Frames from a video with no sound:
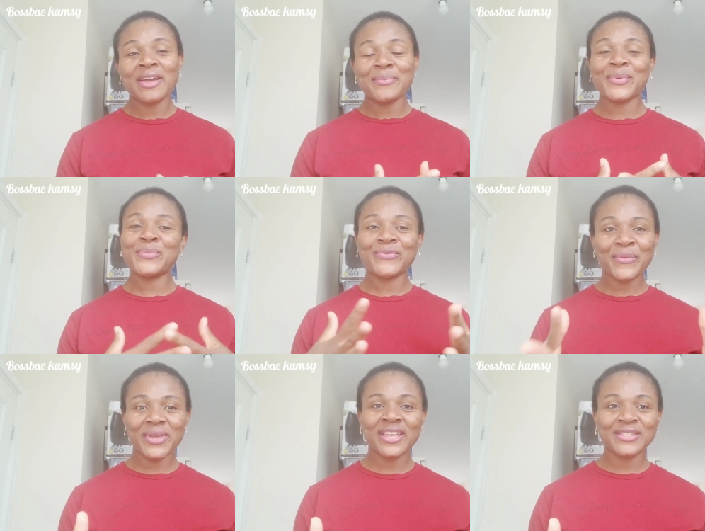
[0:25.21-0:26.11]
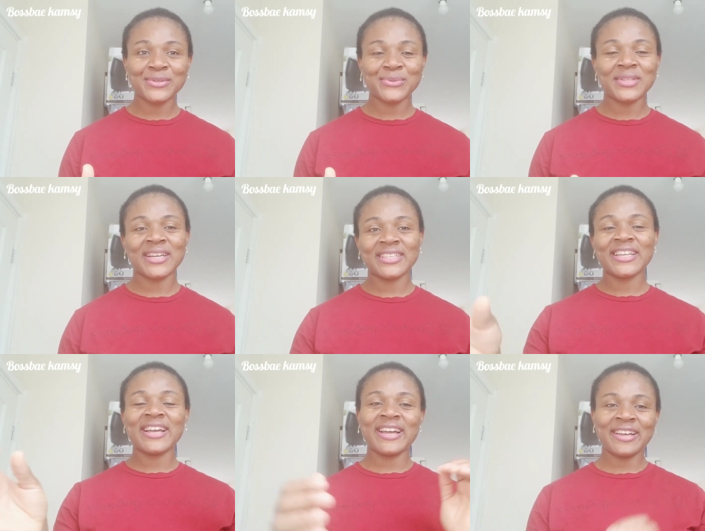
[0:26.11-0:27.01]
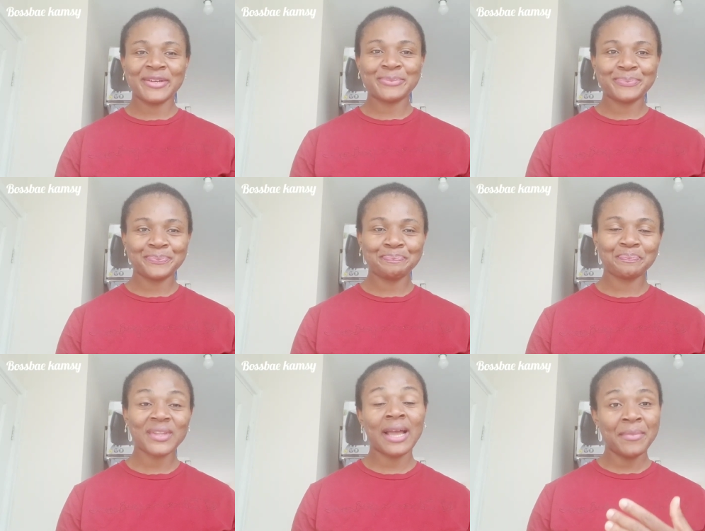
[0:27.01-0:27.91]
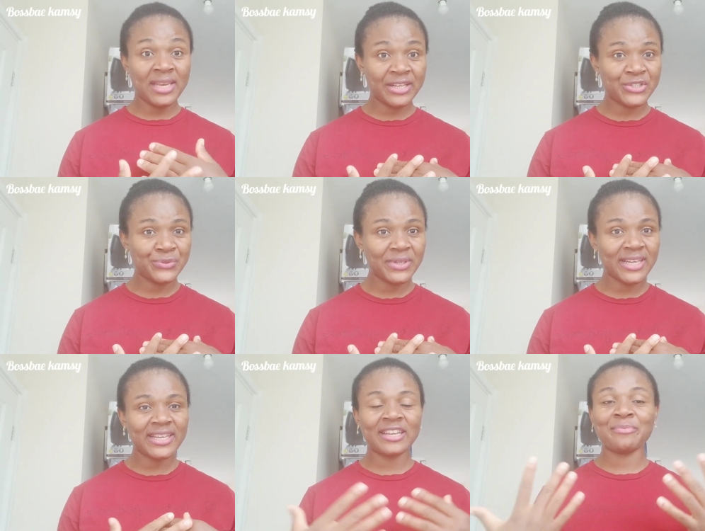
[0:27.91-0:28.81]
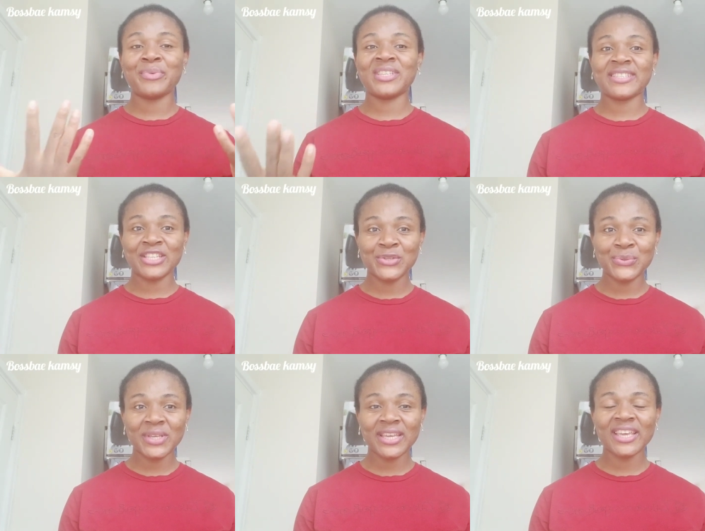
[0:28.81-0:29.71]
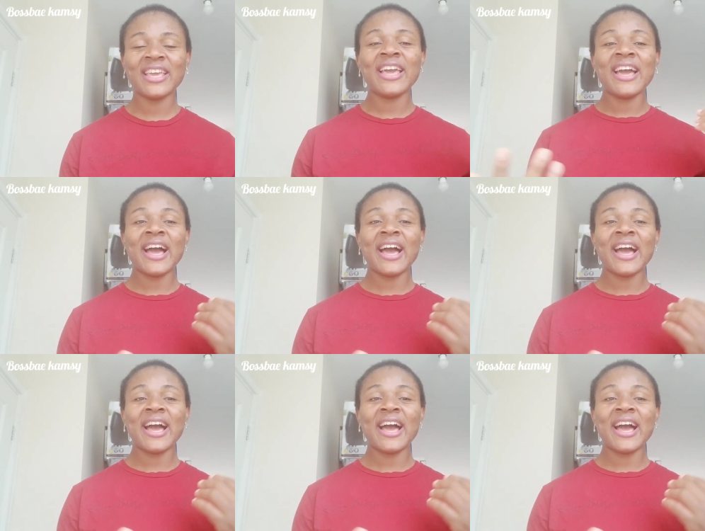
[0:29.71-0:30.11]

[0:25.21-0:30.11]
But before we get into that, I'm a Nigerian and I'm based in the UK.